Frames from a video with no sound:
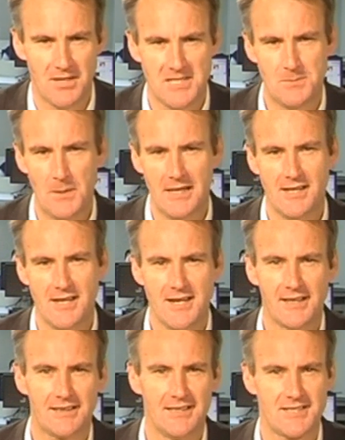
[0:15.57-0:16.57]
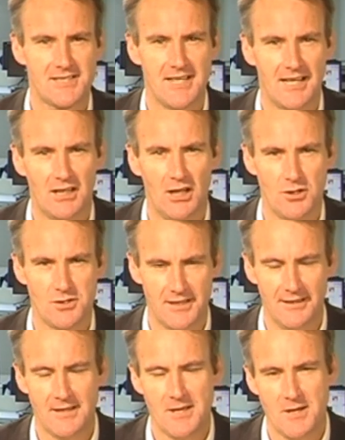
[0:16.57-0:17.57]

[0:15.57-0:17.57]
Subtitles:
He's beaten Nicolas Sarkozy